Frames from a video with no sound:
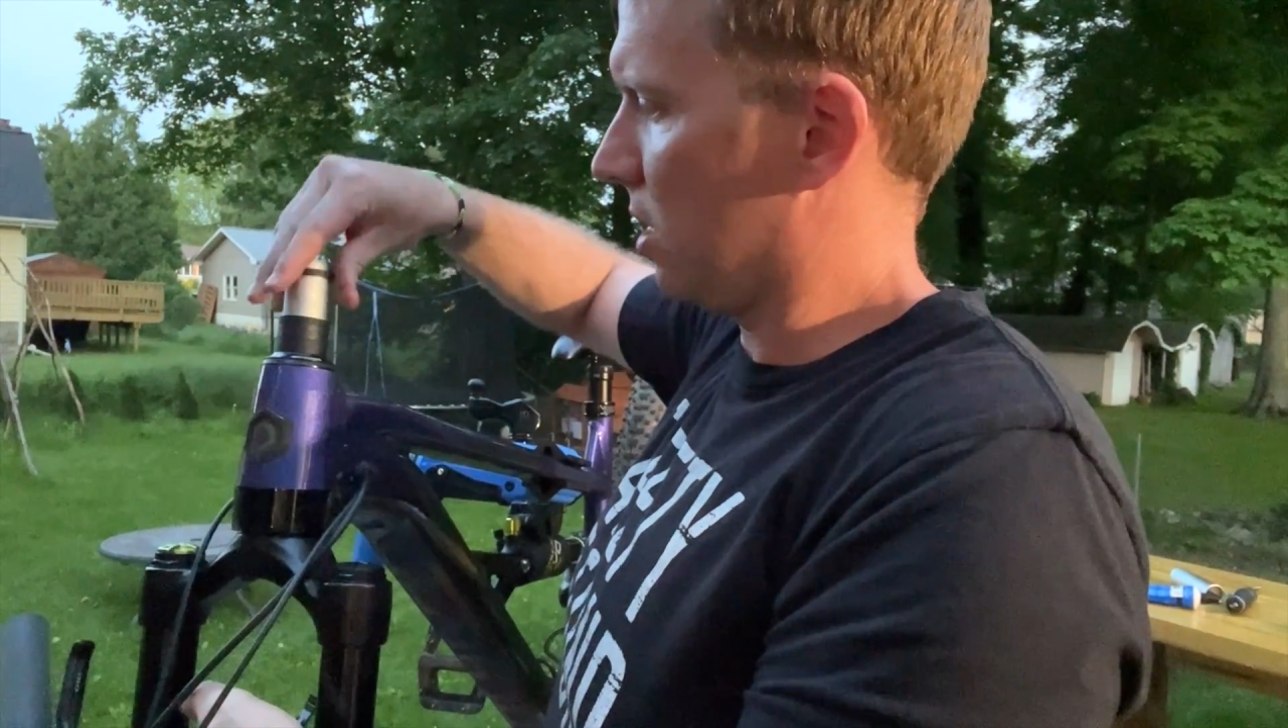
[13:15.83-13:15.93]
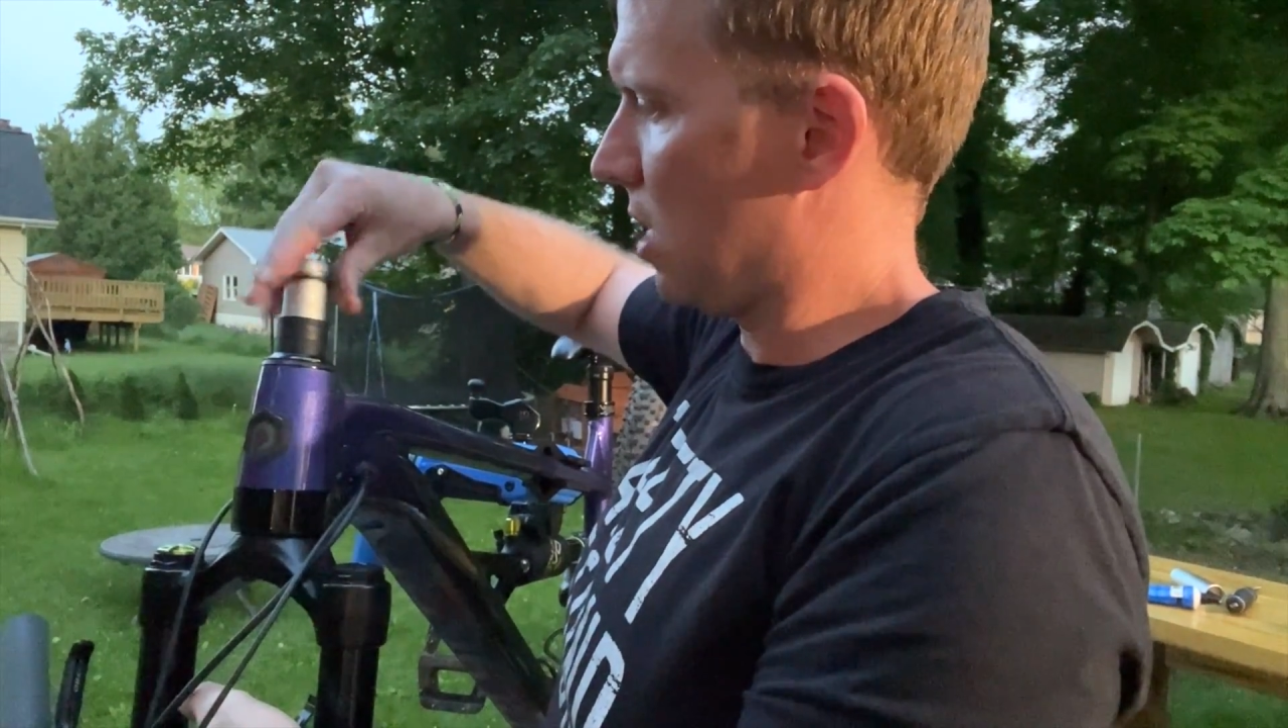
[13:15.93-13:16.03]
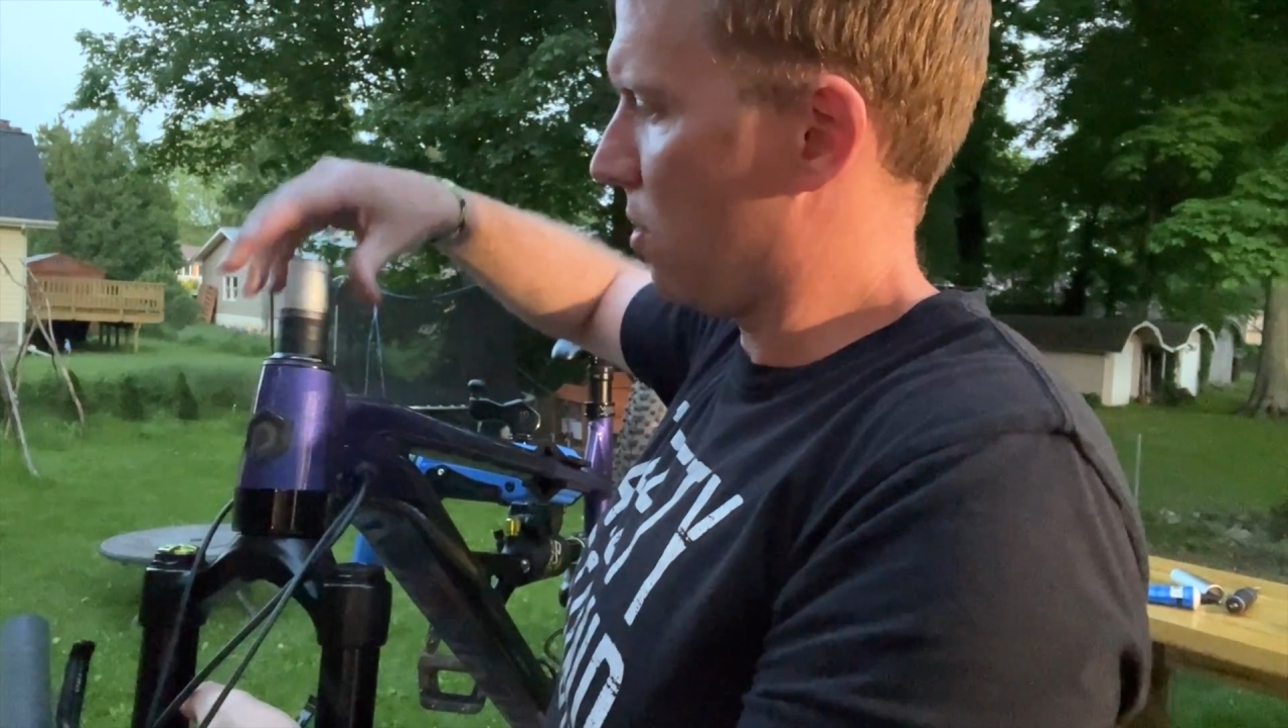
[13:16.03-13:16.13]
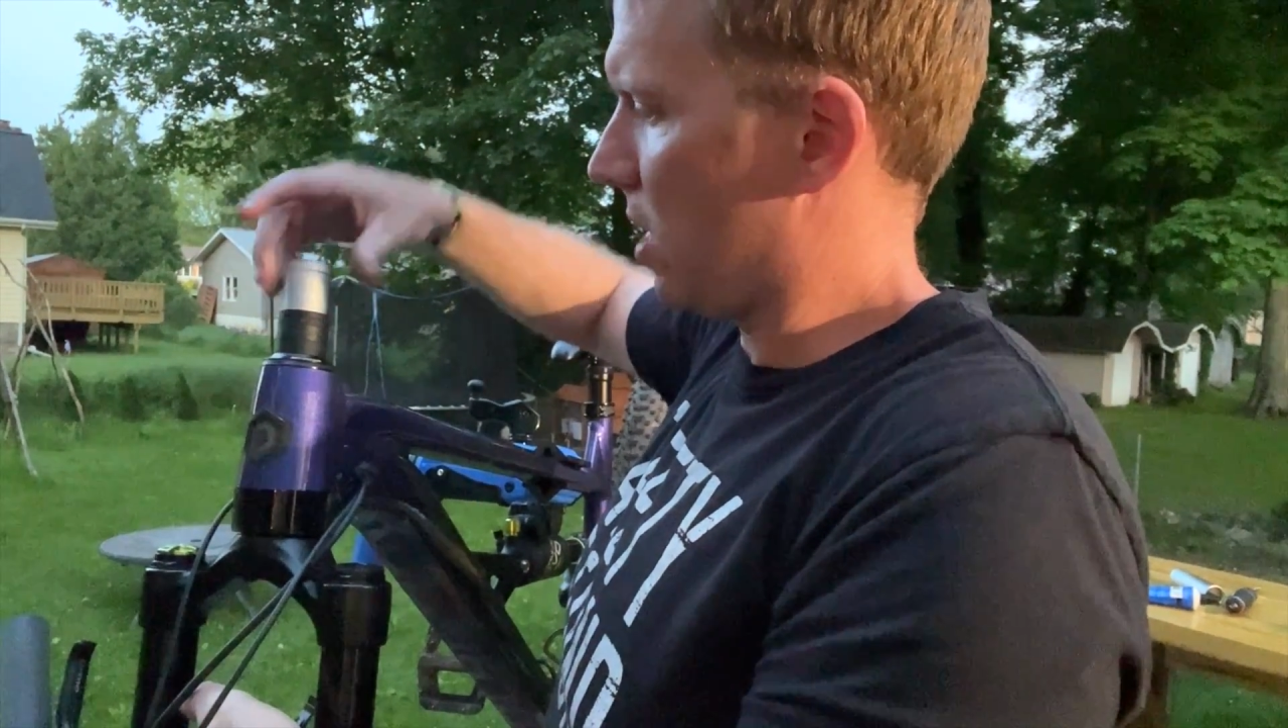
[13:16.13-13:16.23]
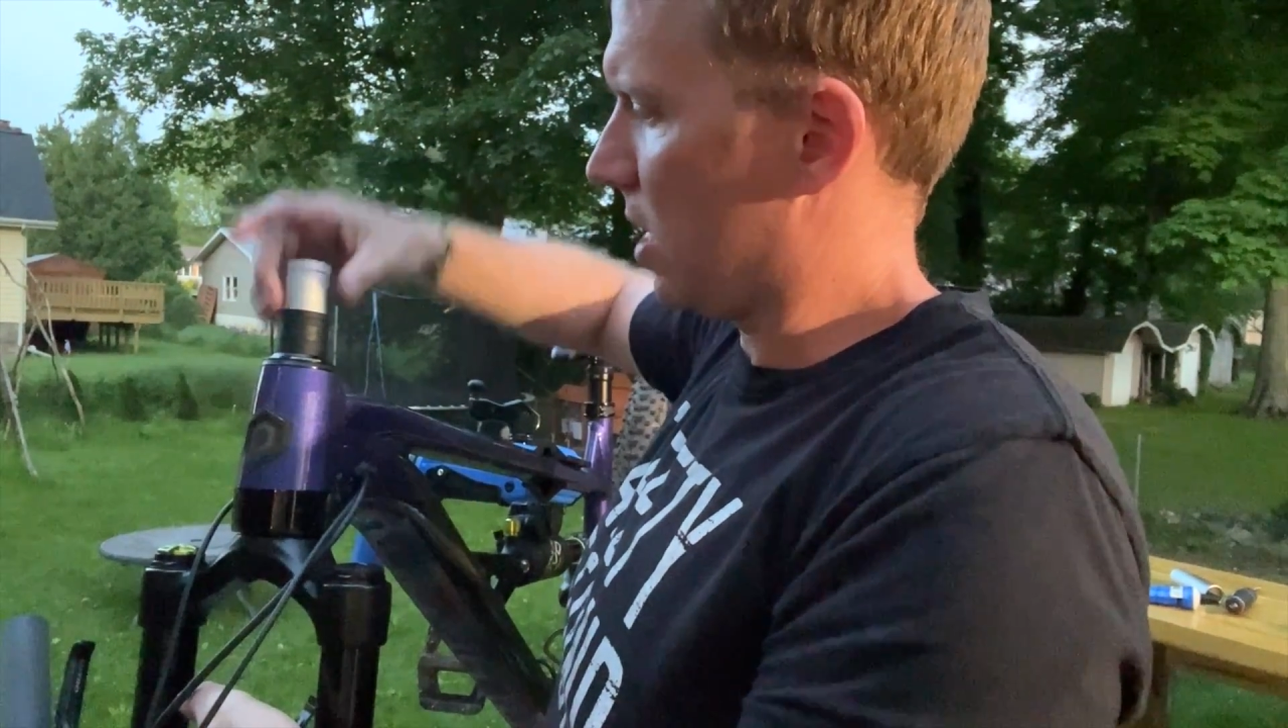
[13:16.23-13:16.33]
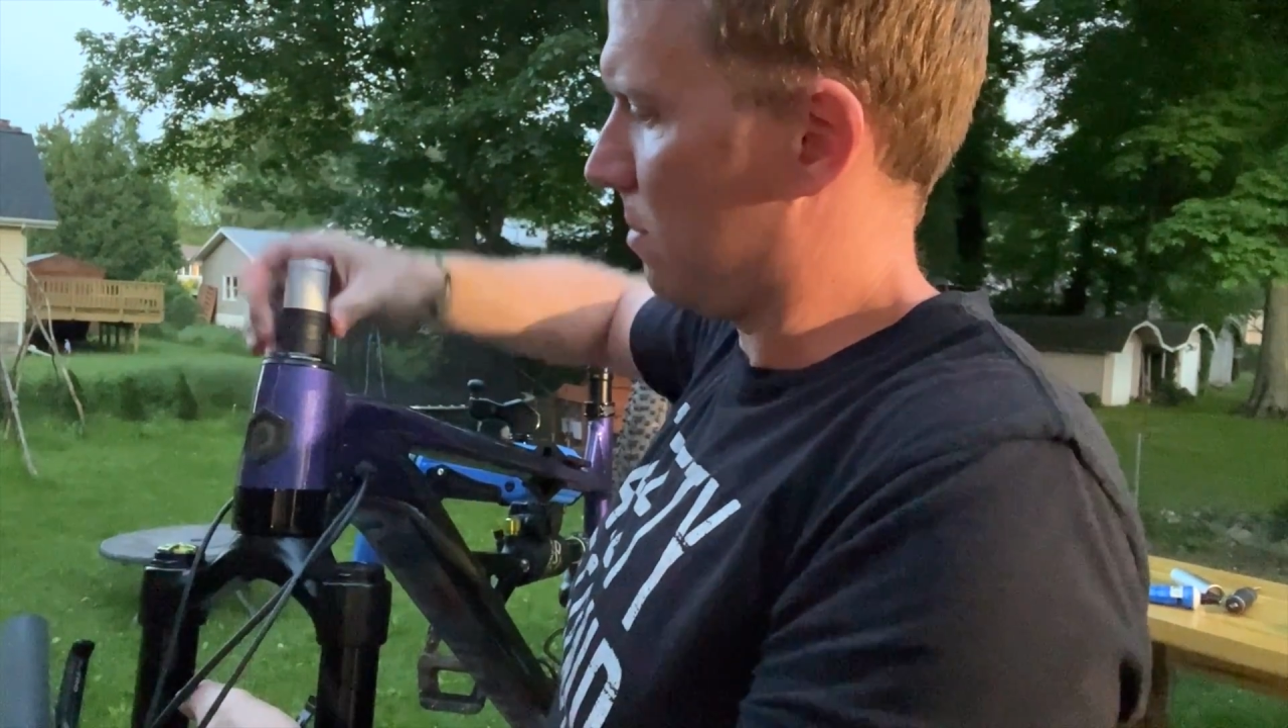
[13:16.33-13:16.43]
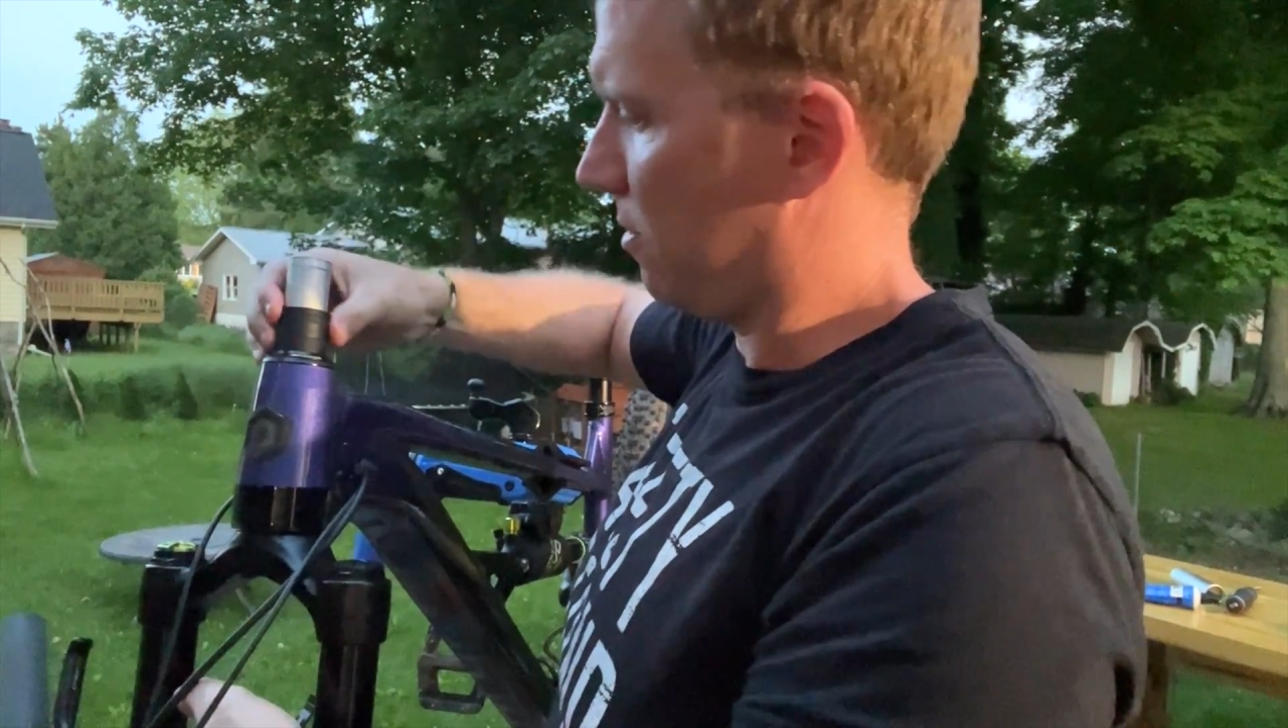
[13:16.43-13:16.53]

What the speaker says: how I had it